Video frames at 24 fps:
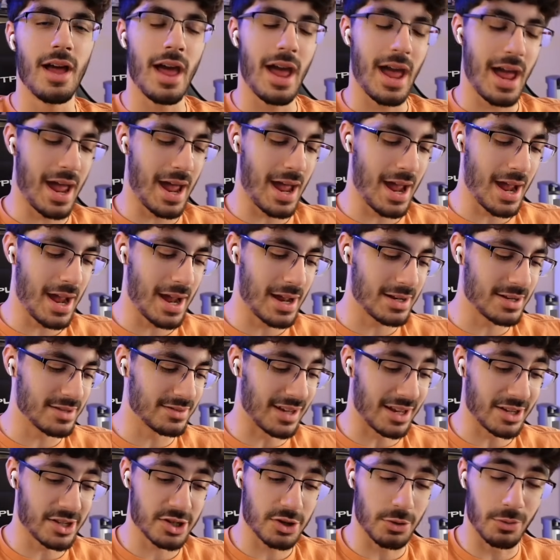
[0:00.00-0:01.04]
And
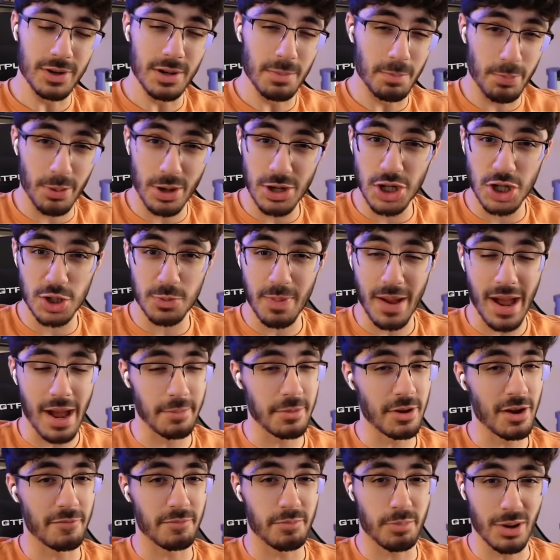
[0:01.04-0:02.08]
let's go into bridge
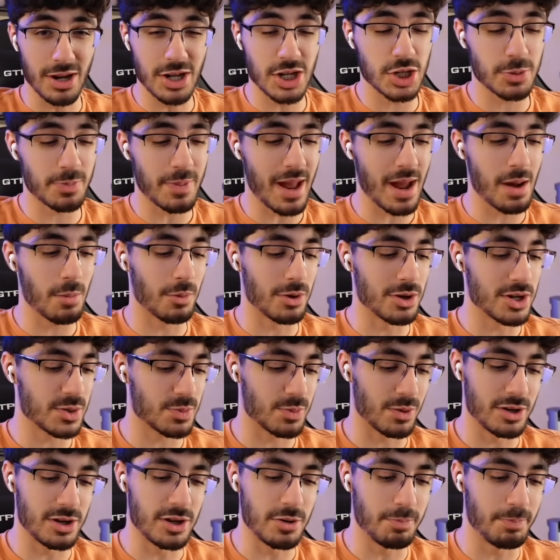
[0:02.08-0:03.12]
spam. You have bridge spam,
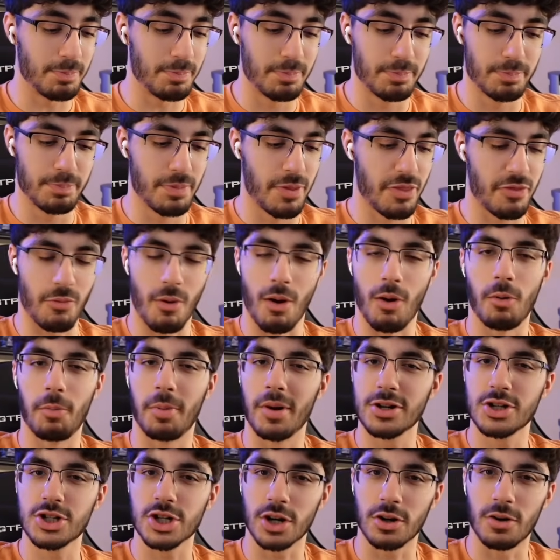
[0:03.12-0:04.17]
where you throw a
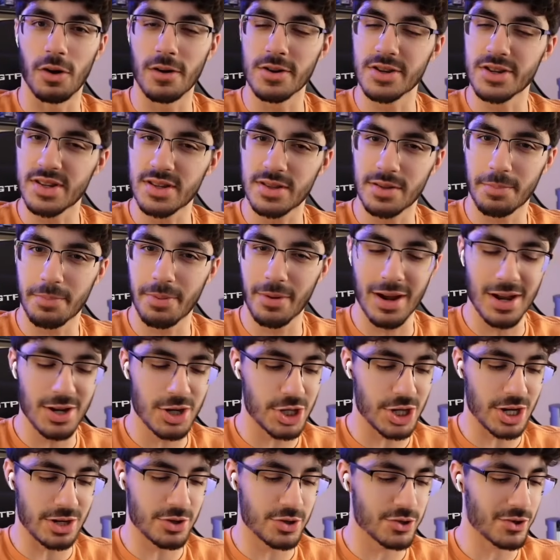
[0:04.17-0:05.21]
bunch of cards at the
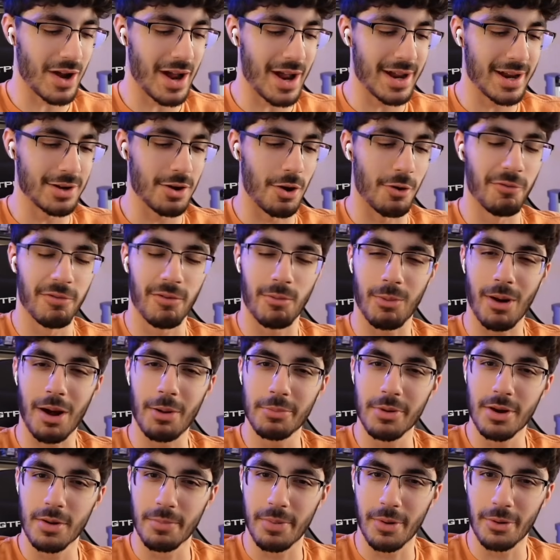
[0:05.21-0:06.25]
bridge and try and
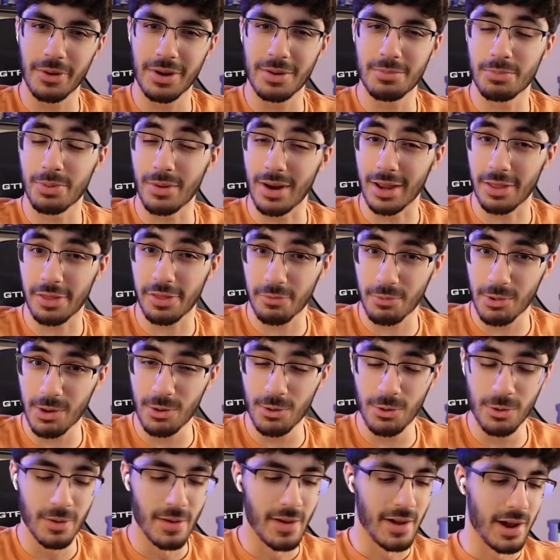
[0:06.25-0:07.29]
overwhelm your opponent, break
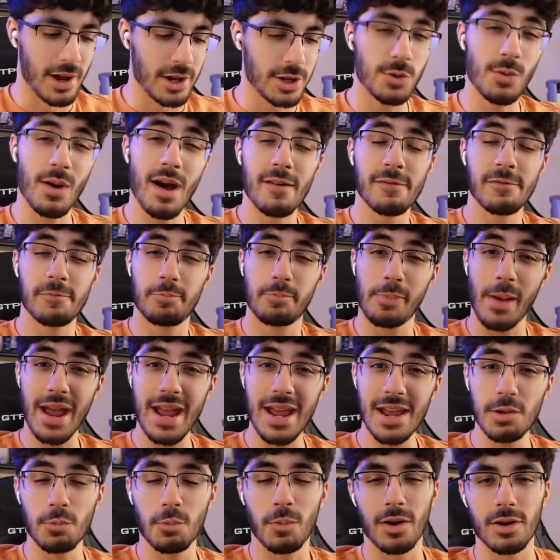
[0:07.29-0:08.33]
through. You have
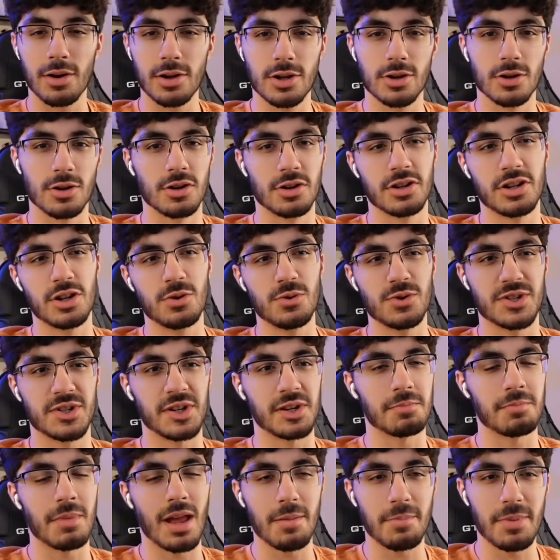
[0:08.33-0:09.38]
bait, where you're
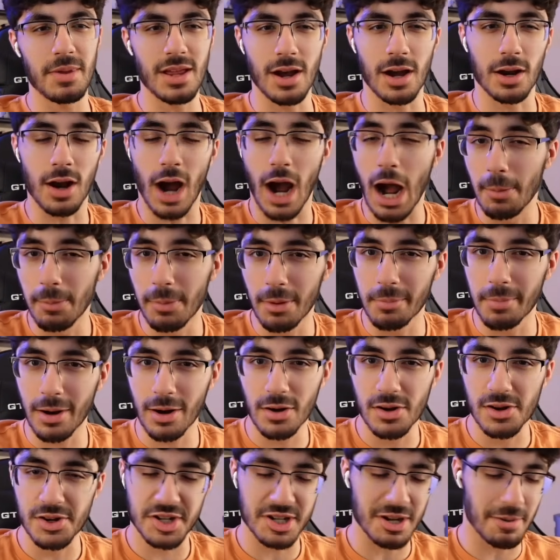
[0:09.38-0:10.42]
using maybe a goblin
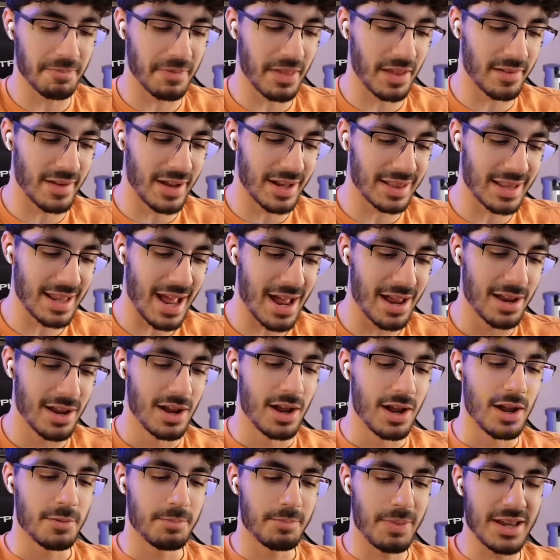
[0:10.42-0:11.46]
barrel or something like that,
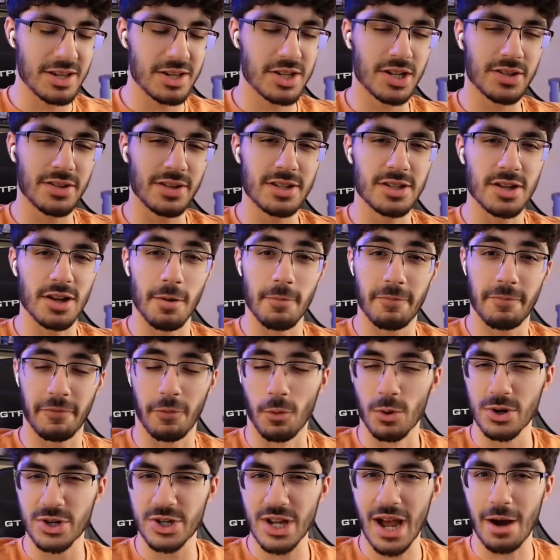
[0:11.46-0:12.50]
basically to
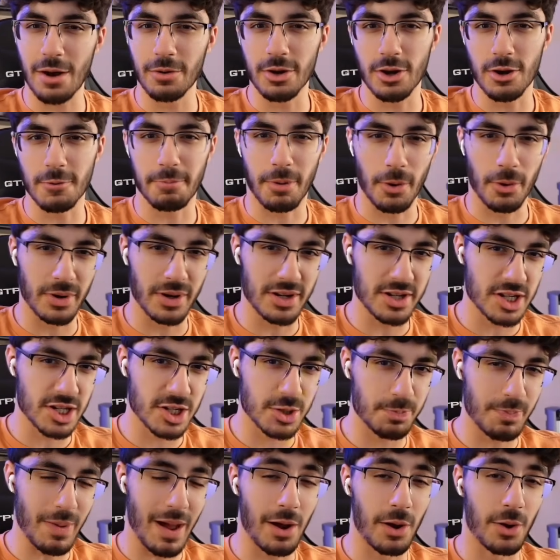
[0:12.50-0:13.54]
force out your opponent's
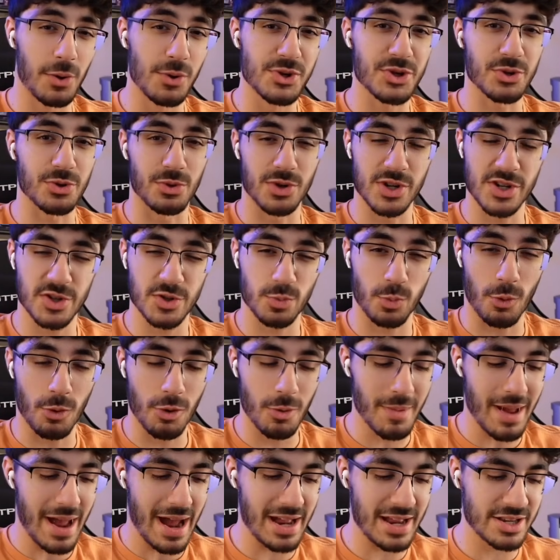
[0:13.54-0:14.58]
spells or
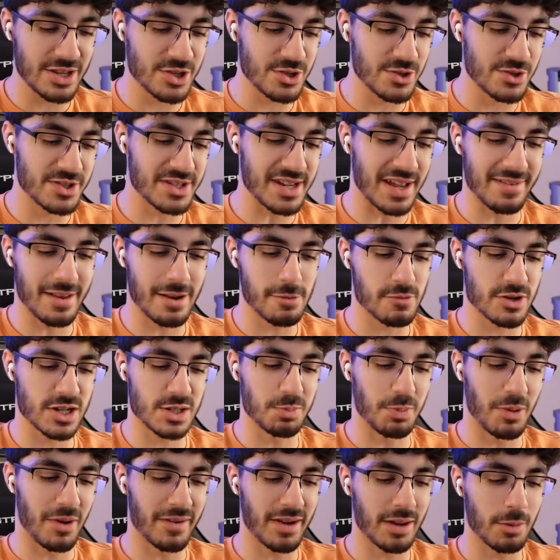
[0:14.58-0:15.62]
swarm answers, and then
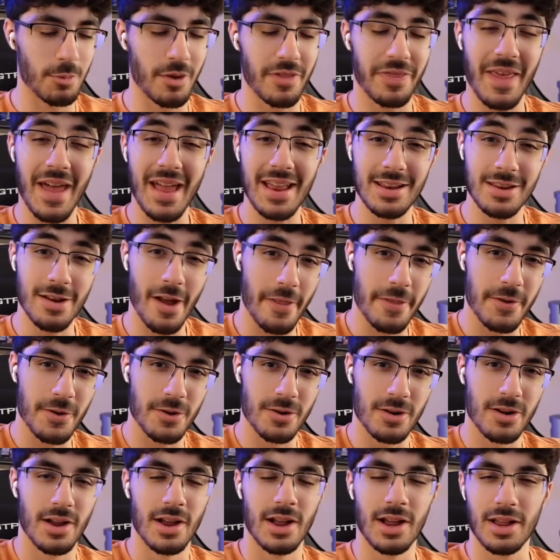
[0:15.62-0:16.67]
responding with
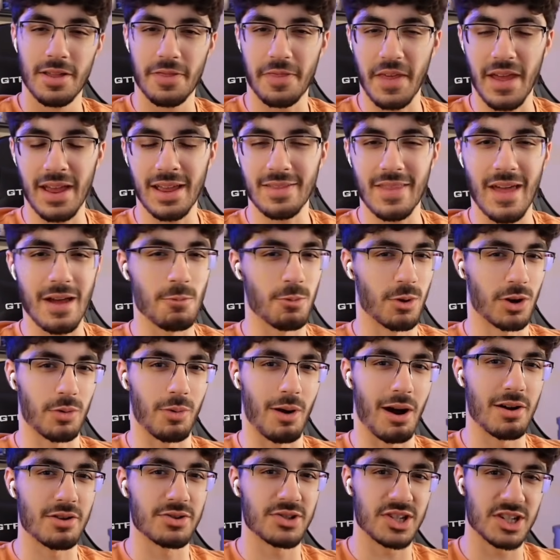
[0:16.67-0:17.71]
another thing that
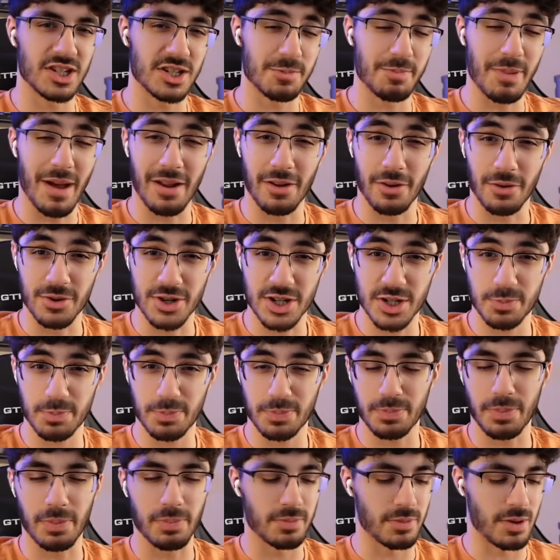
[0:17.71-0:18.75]
requires a spell or
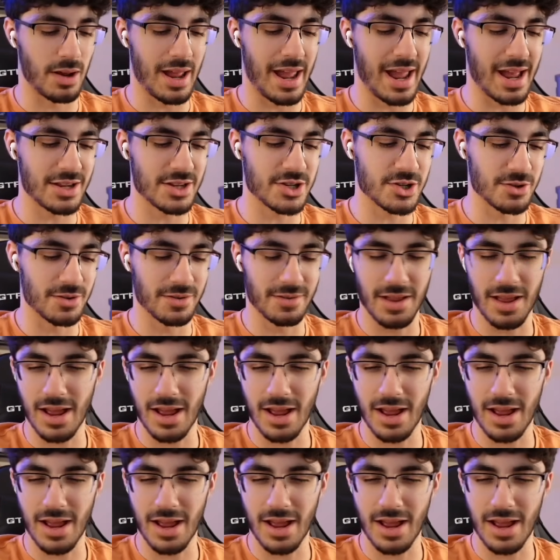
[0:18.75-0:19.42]
answer.